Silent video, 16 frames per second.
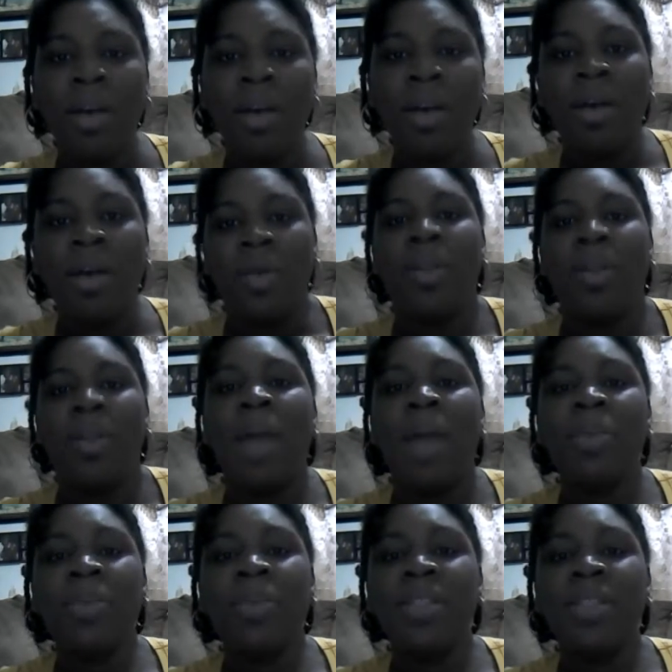Well, I'ma be
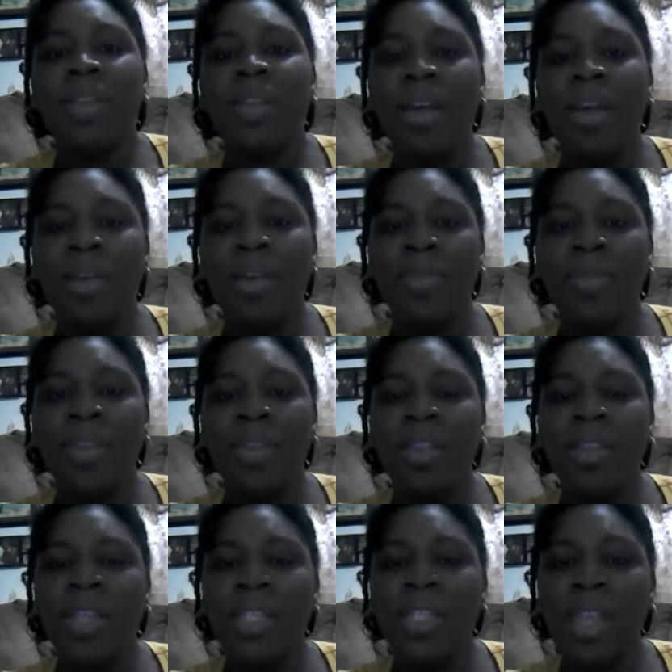safe in this
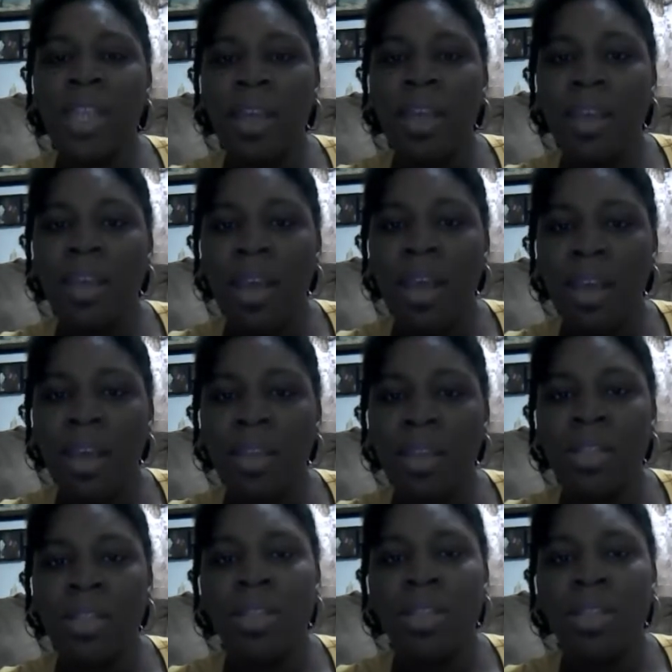day and age,